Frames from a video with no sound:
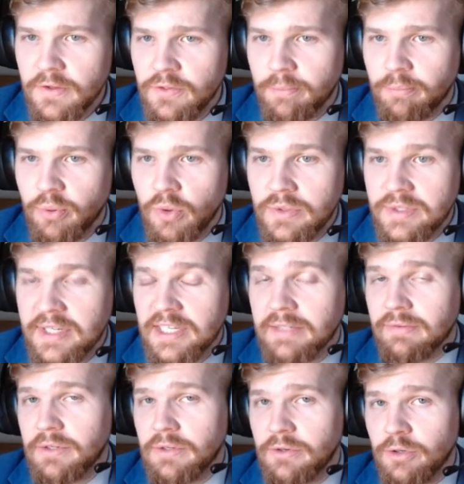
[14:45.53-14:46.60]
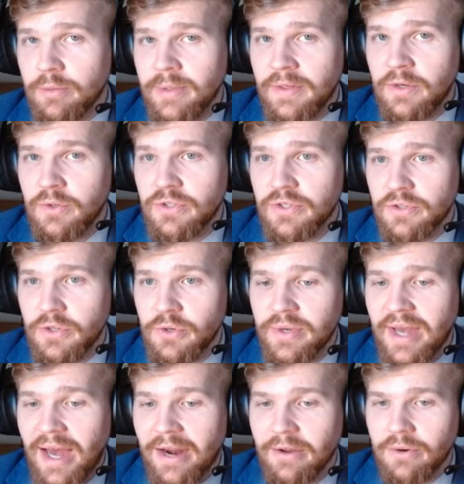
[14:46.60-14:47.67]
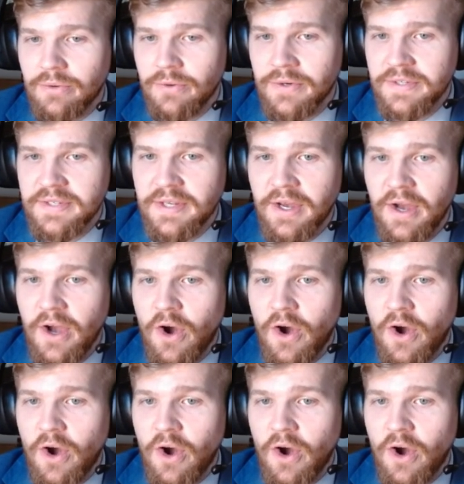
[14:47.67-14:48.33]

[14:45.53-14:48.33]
the process for determining the new the new categories.